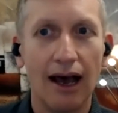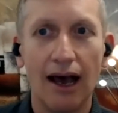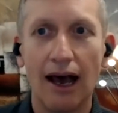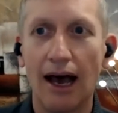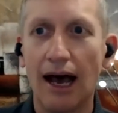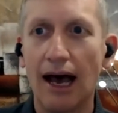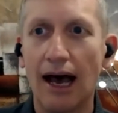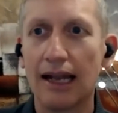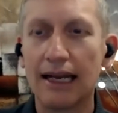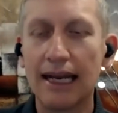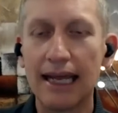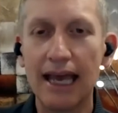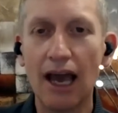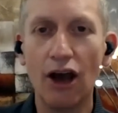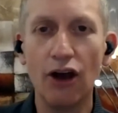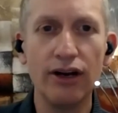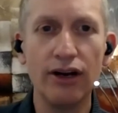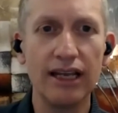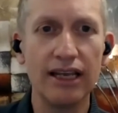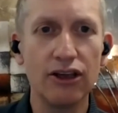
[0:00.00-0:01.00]

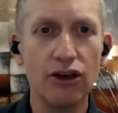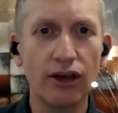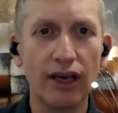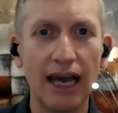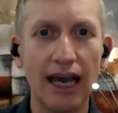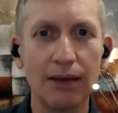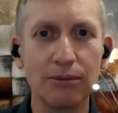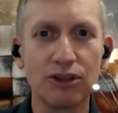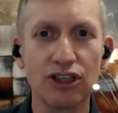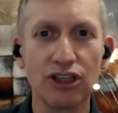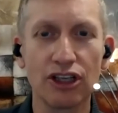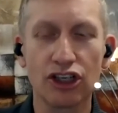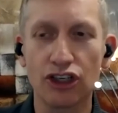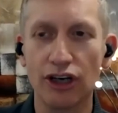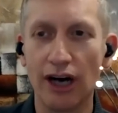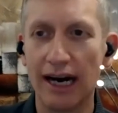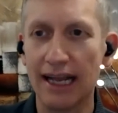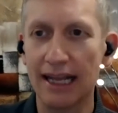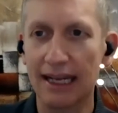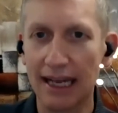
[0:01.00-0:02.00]
Leonie, you came to the
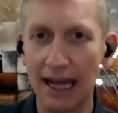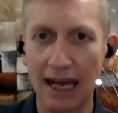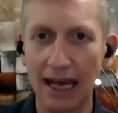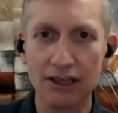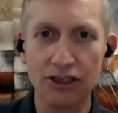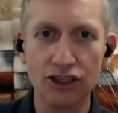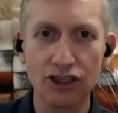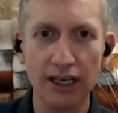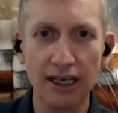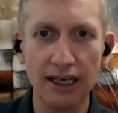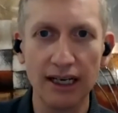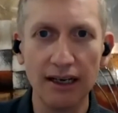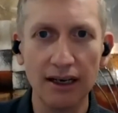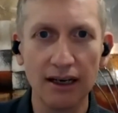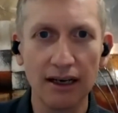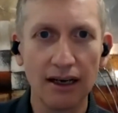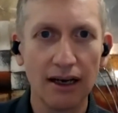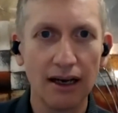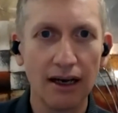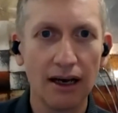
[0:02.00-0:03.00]
training last year.
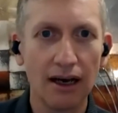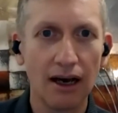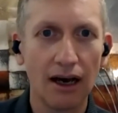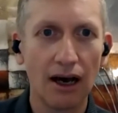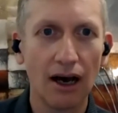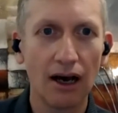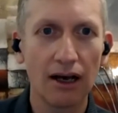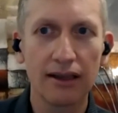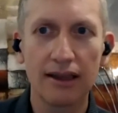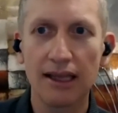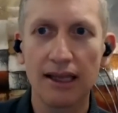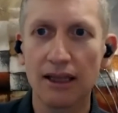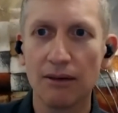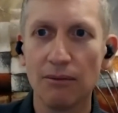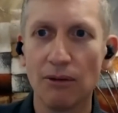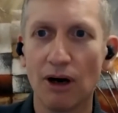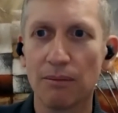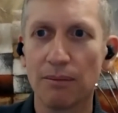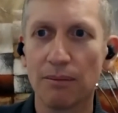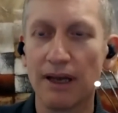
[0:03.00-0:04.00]
I think there
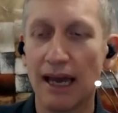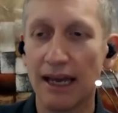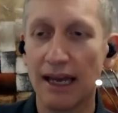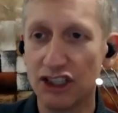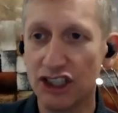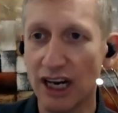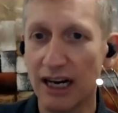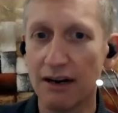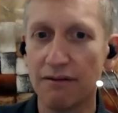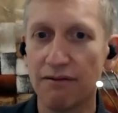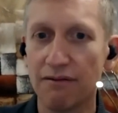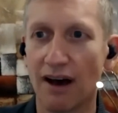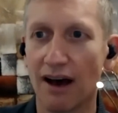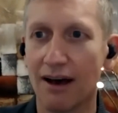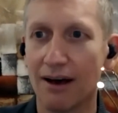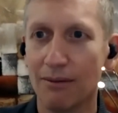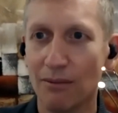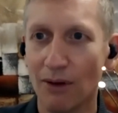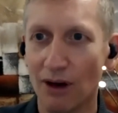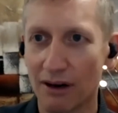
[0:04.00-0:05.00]
might be, and Jennifer
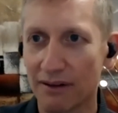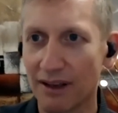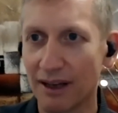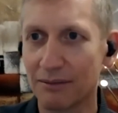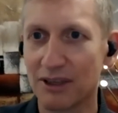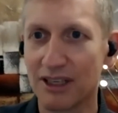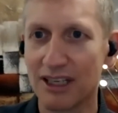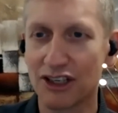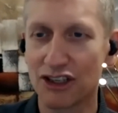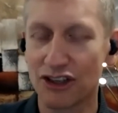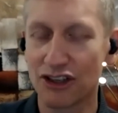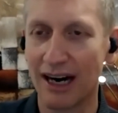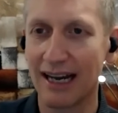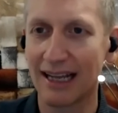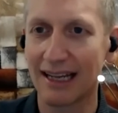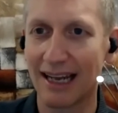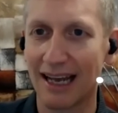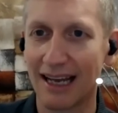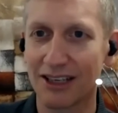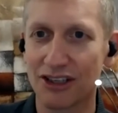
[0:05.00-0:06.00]
might have come to this training
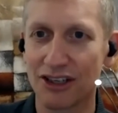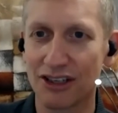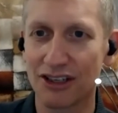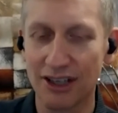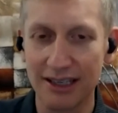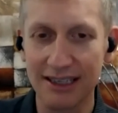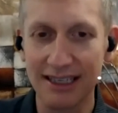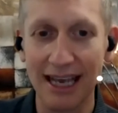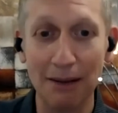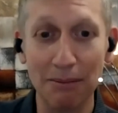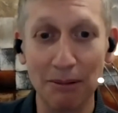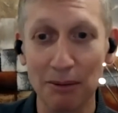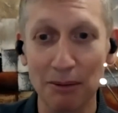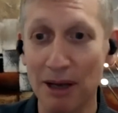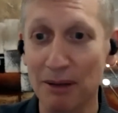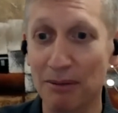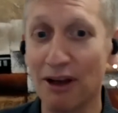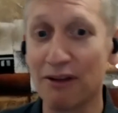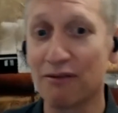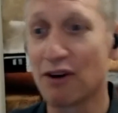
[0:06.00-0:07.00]
last year. So there's a couple of
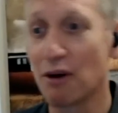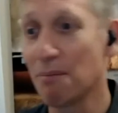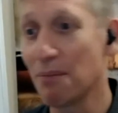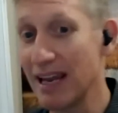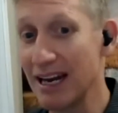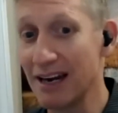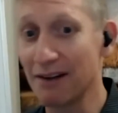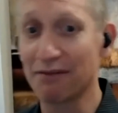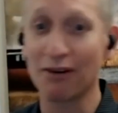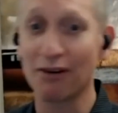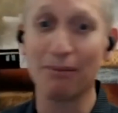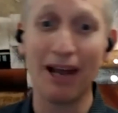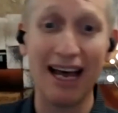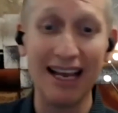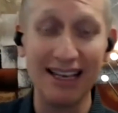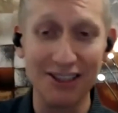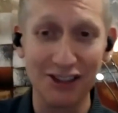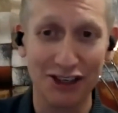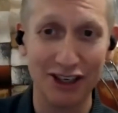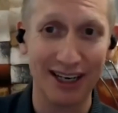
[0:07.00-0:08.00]
people who've repeated from
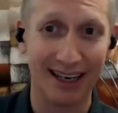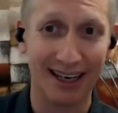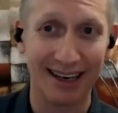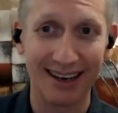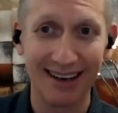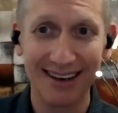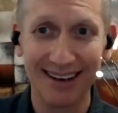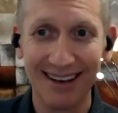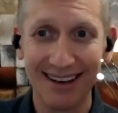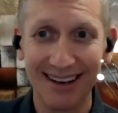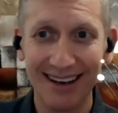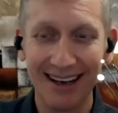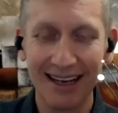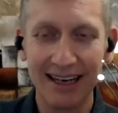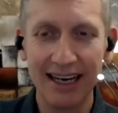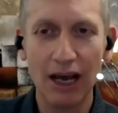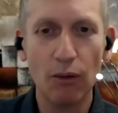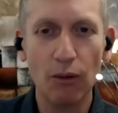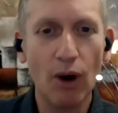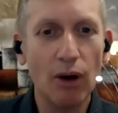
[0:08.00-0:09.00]
last year.
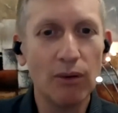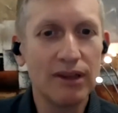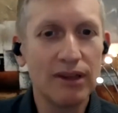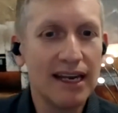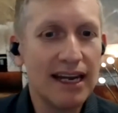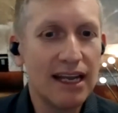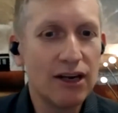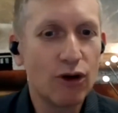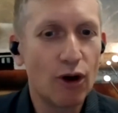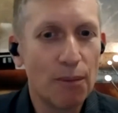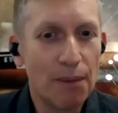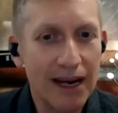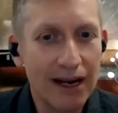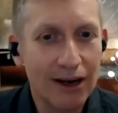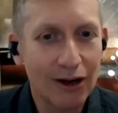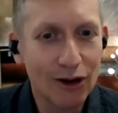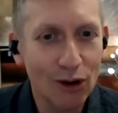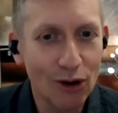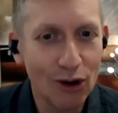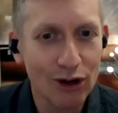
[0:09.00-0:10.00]
Now, why would they need to repeat a
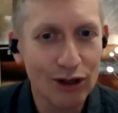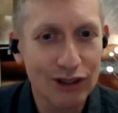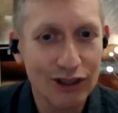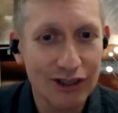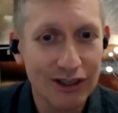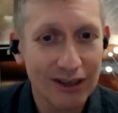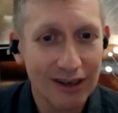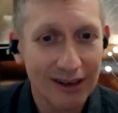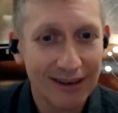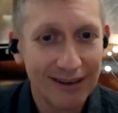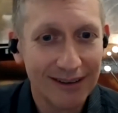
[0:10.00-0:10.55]
course?